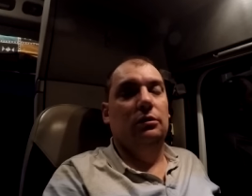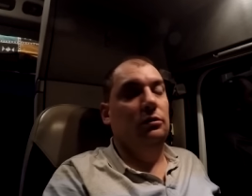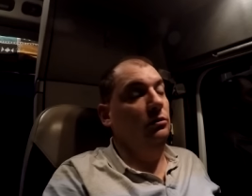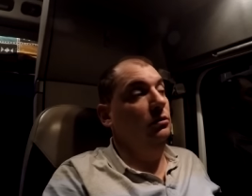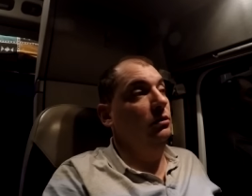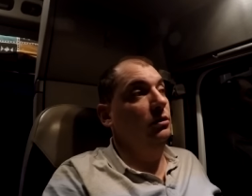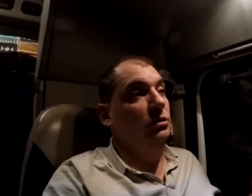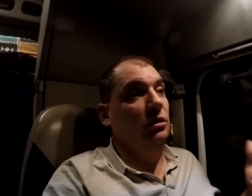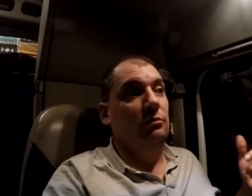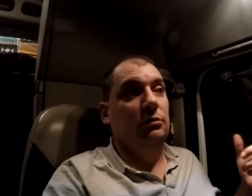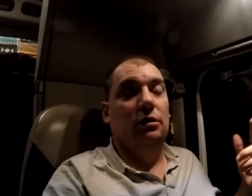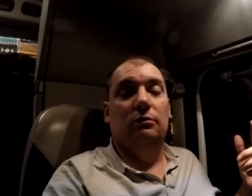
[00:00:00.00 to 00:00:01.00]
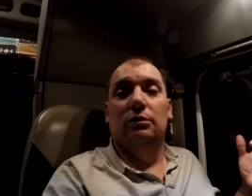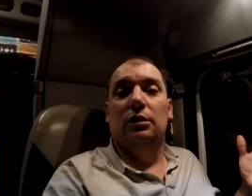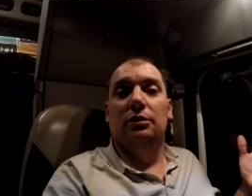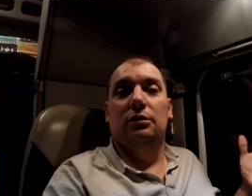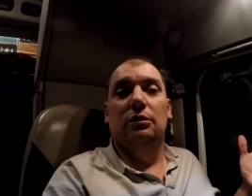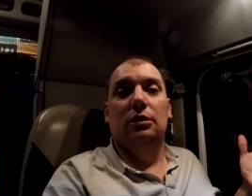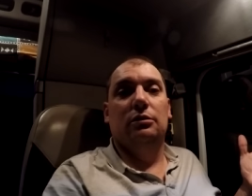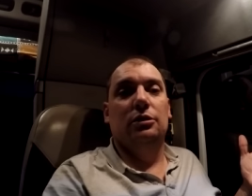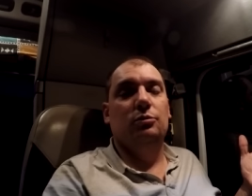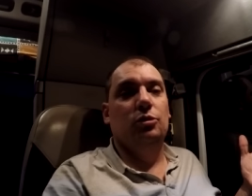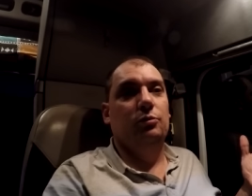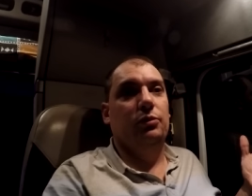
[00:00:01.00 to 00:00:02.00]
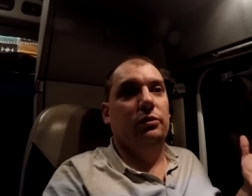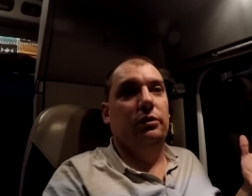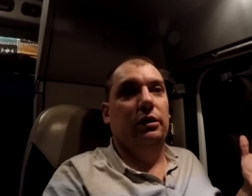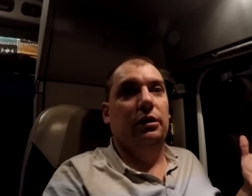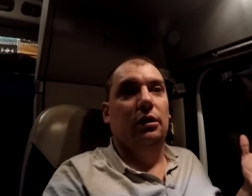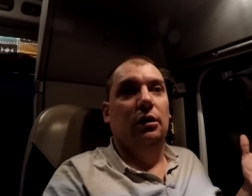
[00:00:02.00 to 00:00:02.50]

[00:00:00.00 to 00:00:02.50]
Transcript: On the same thing when I did the Christmas parade.